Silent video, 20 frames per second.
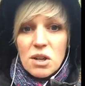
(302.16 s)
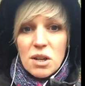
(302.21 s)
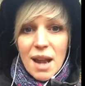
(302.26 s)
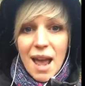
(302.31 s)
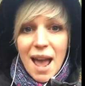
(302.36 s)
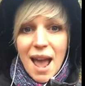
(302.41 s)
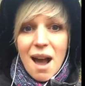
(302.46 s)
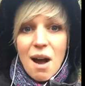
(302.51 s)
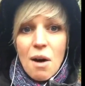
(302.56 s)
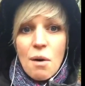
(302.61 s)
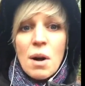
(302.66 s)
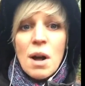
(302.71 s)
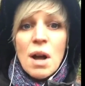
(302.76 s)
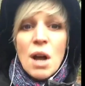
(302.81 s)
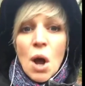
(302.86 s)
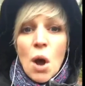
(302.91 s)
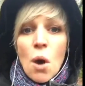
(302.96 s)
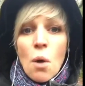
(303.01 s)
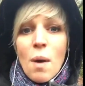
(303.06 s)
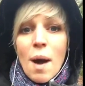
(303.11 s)
now
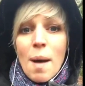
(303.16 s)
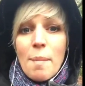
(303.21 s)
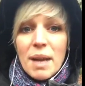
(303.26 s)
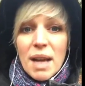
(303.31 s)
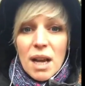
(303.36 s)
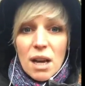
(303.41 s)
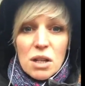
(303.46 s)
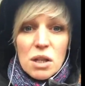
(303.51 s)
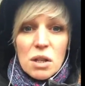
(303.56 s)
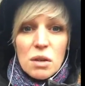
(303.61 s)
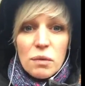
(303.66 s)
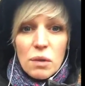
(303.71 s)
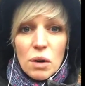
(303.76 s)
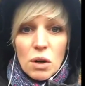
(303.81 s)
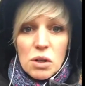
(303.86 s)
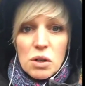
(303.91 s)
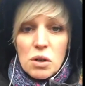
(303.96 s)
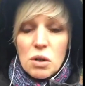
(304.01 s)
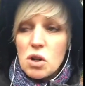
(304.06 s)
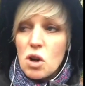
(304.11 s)
where because you've
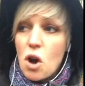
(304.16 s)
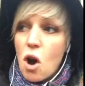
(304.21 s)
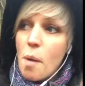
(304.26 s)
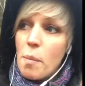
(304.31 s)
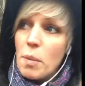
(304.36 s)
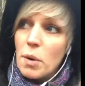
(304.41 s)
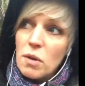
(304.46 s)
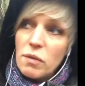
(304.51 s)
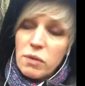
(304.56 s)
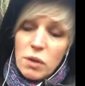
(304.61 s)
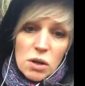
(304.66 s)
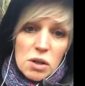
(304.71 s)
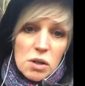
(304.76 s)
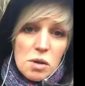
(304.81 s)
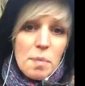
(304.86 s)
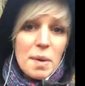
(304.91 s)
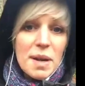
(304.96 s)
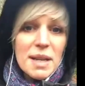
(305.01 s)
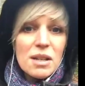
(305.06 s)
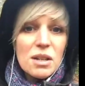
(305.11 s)
lost your job or you've lost
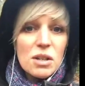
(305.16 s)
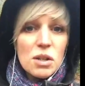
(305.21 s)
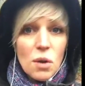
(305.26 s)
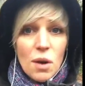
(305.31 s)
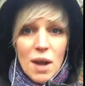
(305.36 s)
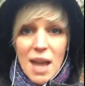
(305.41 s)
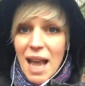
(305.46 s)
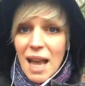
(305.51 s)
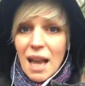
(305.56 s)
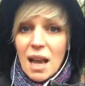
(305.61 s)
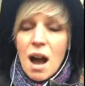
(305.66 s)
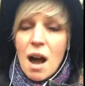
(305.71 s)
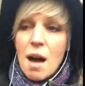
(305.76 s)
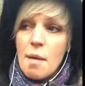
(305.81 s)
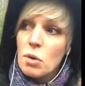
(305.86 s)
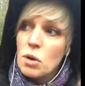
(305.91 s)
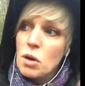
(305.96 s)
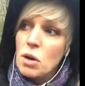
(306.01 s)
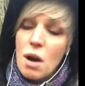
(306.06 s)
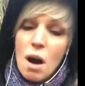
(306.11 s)
your business, your income,
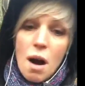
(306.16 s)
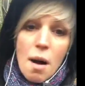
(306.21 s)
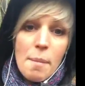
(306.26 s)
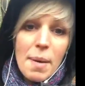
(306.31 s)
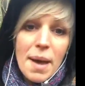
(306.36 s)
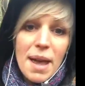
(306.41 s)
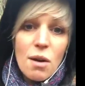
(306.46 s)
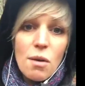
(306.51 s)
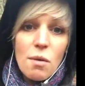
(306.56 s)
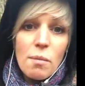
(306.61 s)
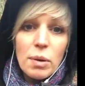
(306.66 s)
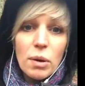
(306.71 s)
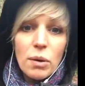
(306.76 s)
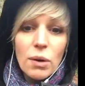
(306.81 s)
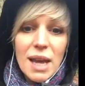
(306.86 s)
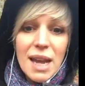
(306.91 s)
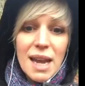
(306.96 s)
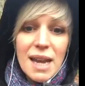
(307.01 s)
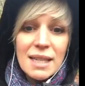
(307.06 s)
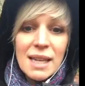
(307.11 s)
or you can't pay your
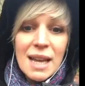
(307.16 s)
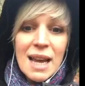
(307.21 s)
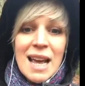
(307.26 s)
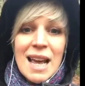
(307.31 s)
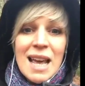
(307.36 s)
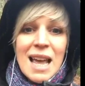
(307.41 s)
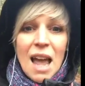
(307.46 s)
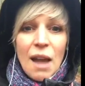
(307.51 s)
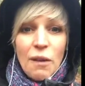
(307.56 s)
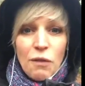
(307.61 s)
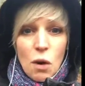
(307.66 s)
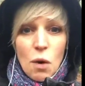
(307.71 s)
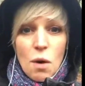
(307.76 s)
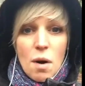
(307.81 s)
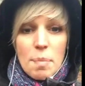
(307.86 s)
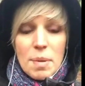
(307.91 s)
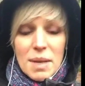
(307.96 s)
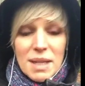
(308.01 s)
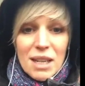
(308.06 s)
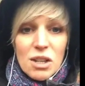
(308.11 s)
employees, if you're in a
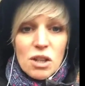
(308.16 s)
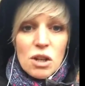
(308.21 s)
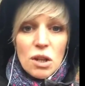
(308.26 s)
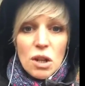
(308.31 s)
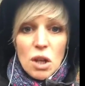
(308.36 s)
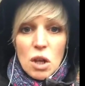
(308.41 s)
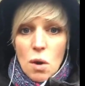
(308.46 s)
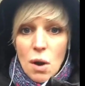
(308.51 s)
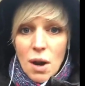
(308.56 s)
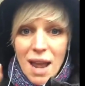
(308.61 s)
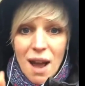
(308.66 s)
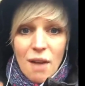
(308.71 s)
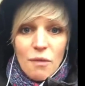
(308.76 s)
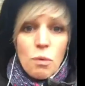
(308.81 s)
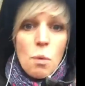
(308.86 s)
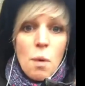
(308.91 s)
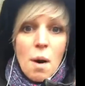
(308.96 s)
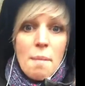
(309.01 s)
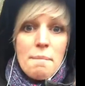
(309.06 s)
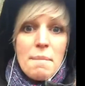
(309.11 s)
position that you only have
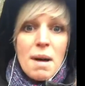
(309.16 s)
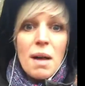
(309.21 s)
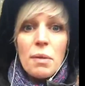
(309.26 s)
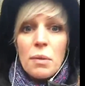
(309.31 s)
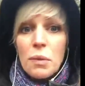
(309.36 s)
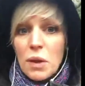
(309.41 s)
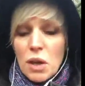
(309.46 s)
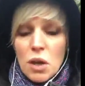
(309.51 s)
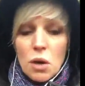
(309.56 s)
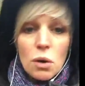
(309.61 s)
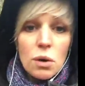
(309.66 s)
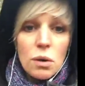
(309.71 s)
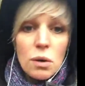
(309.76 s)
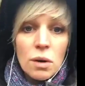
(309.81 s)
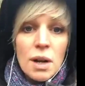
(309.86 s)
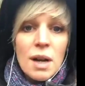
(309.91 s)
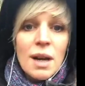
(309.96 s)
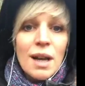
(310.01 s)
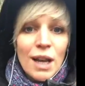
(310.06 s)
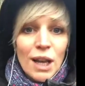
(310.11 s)
1 month and you're,
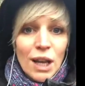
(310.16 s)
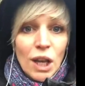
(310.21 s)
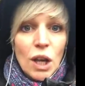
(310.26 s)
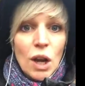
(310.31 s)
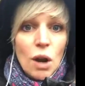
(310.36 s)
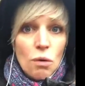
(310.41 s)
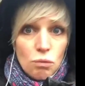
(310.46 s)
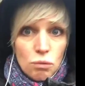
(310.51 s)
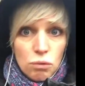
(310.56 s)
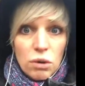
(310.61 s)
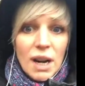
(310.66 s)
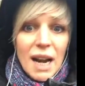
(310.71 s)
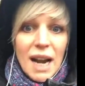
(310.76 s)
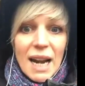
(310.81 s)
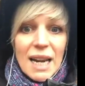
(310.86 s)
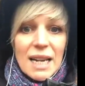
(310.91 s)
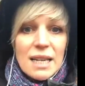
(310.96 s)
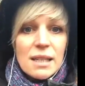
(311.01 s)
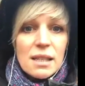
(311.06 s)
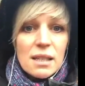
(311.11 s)

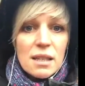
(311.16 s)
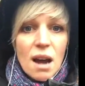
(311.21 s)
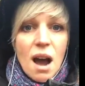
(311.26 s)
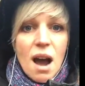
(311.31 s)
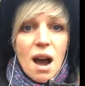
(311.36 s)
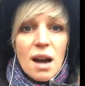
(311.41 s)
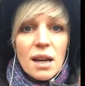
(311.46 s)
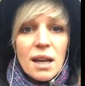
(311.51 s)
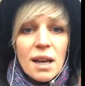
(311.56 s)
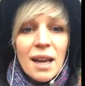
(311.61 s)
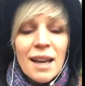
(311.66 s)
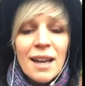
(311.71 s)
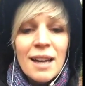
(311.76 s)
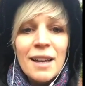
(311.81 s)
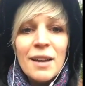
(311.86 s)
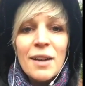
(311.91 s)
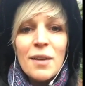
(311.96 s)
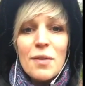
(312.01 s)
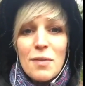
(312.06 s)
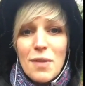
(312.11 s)
really stuck,
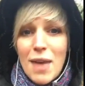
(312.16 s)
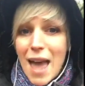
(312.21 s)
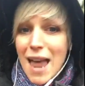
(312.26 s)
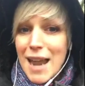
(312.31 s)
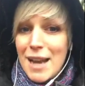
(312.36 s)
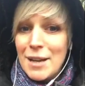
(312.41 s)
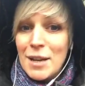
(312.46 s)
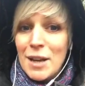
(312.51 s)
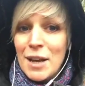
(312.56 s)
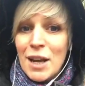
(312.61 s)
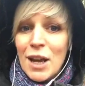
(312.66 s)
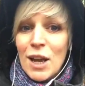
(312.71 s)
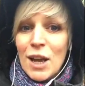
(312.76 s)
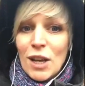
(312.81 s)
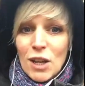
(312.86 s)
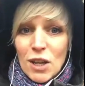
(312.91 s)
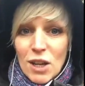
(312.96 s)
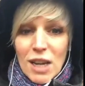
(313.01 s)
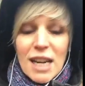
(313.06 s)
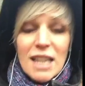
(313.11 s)
then
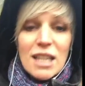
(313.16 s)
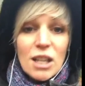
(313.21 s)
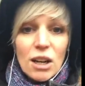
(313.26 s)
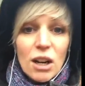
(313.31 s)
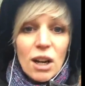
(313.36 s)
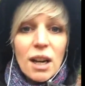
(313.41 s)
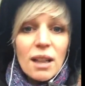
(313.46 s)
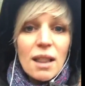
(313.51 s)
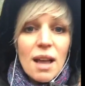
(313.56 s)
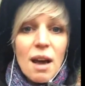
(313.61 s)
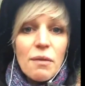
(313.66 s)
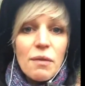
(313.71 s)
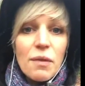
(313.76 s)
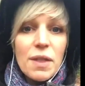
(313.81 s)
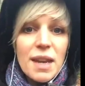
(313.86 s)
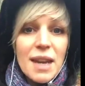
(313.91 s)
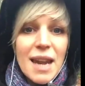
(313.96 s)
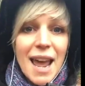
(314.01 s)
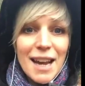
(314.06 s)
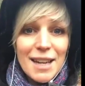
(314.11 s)
you need to look at that for
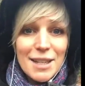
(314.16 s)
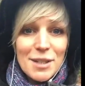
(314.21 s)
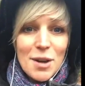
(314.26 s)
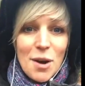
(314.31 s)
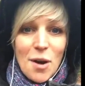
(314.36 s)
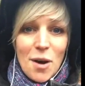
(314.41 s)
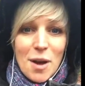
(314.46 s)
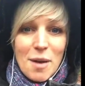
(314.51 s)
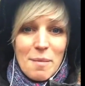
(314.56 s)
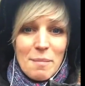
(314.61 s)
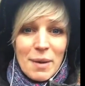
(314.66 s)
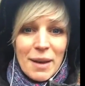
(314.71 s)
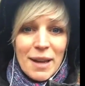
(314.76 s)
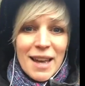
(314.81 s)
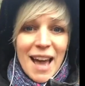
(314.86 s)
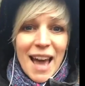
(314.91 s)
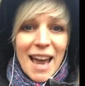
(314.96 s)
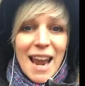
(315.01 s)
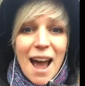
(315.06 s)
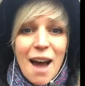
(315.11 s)
the next time
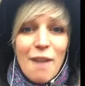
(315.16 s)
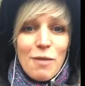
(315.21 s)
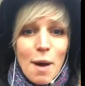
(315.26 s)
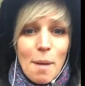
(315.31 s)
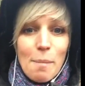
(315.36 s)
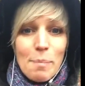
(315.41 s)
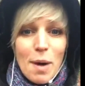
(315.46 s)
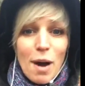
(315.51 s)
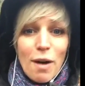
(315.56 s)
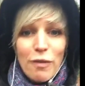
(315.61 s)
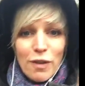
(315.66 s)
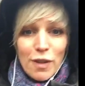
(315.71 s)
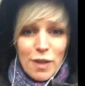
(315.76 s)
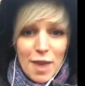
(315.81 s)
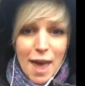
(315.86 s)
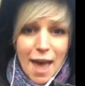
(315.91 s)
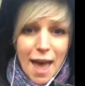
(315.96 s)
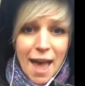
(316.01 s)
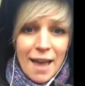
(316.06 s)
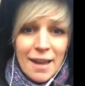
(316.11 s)
and have that buffer
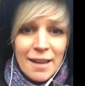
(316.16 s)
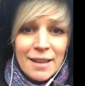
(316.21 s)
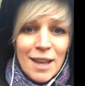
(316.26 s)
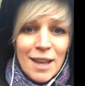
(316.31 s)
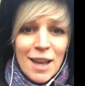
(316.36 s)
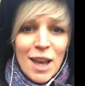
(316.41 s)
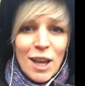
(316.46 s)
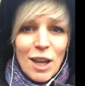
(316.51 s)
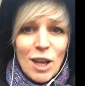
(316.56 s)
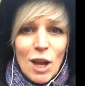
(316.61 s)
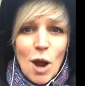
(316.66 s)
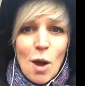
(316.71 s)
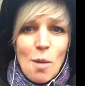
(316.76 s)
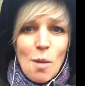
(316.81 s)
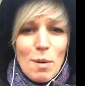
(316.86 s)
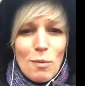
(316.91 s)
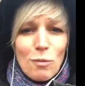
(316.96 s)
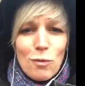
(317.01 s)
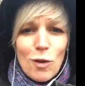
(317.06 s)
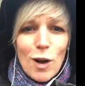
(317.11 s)
there.
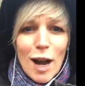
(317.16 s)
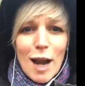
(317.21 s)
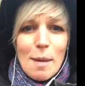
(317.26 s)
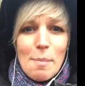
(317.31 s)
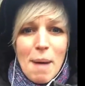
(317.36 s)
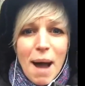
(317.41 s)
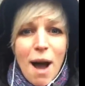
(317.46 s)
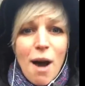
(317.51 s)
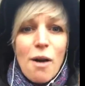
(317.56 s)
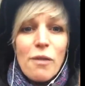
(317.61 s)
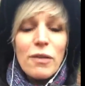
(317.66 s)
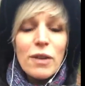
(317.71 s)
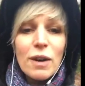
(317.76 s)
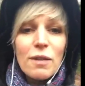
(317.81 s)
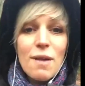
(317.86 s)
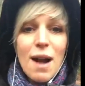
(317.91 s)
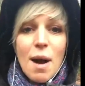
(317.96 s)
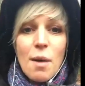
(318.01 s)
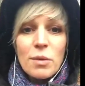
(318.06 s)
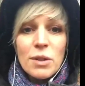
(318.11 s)
Be really powerful
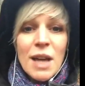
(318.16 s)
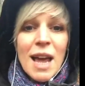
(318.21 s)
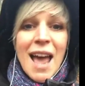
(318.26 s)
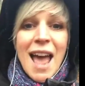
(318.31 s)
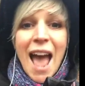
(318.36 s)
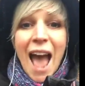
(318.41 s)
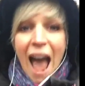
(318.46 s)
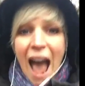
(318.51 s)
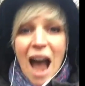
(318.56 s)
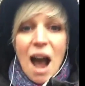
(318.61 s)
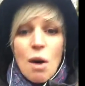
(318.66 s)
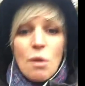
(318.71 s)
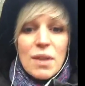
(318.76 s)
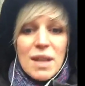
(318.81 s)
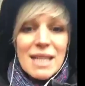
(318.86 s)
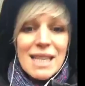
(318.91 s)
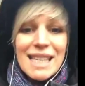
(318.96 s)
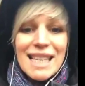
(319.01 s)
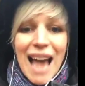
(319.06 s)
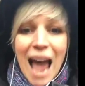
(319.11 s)
around how
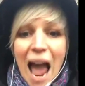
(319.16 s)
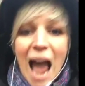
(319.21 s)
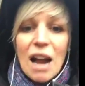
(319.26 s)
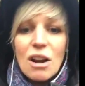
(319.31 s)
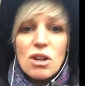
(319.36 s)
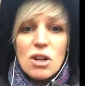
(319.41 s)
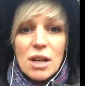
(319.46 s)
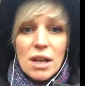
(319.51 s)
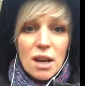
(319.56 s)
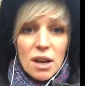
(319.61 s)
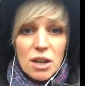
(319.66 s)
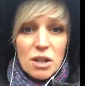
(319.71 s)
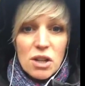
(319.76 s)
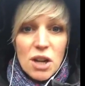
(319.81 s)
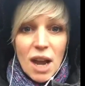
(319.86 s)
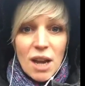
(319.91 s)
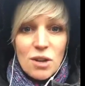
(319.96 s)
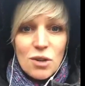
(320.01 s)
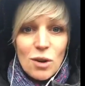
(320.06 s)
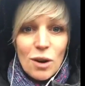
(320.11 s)
this is actually going to
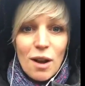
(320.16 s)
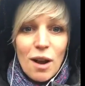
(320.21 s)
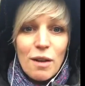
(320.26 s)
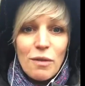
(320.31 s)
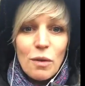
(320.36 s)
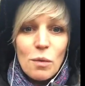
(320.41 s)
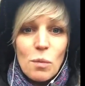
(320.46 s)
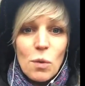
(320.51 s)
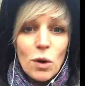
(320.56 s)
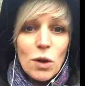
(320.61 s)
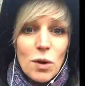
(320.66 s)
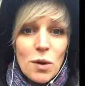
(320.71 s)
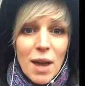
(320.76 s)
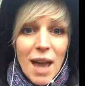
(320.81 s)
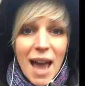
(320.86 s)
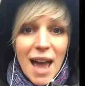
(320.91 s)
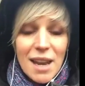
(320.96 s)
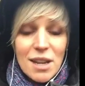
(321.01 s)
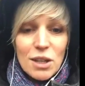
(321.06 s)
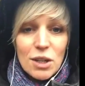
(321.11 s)
change your life and what you
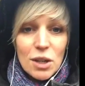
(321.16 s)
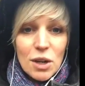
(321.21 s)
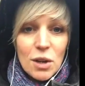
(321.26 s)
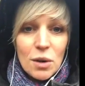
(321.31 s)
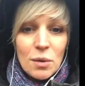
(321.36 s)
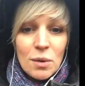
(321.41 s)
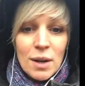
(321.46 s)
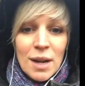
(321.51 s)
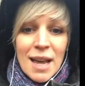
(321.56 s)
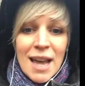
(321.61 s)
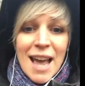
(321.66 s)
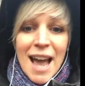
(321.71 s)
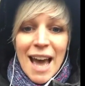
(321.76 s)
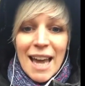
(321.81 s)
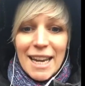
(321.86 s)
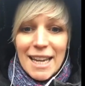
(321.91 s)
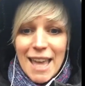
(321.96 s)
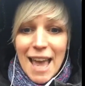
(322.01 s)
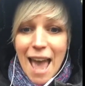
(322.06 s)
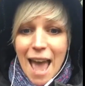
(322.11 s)
can do. And
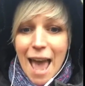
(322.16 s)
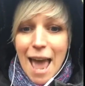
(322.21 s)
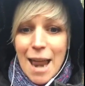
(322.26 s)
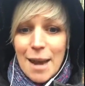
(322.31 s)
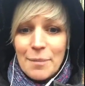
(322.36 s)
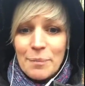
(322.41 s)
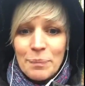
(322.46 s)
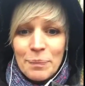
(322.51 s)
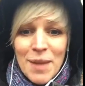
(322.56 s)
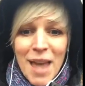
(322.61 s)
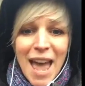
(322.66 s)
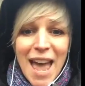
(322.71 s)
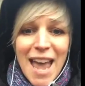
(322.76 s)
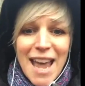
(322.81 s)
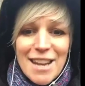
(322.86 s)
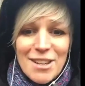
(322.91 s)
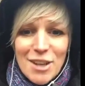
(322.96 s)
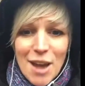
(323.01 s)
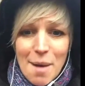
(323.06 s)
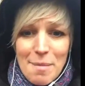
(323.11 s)
again,
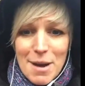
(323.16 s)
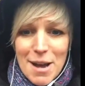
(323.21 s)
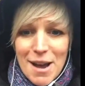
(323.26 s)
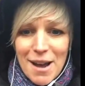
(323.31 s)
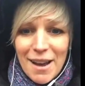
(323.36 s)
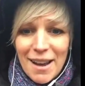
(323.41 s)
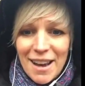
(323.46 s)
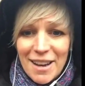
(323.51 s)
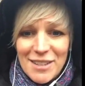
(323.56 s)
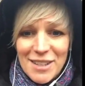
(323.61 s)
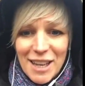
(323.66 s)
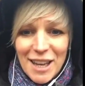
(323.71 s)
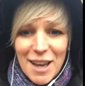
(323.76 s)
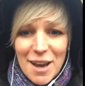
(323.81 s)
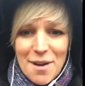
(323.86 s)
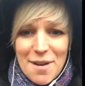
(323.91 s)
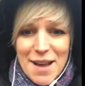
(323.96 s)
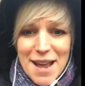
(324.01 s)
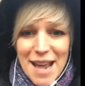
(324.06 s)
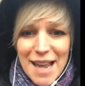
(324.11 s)
hey Gemma, how's it
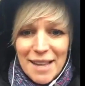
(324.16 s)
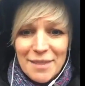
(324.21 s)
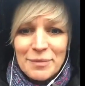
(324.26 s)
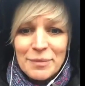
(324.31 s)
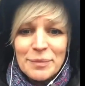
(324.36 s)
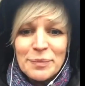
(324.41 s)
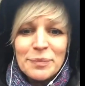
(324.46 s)
going?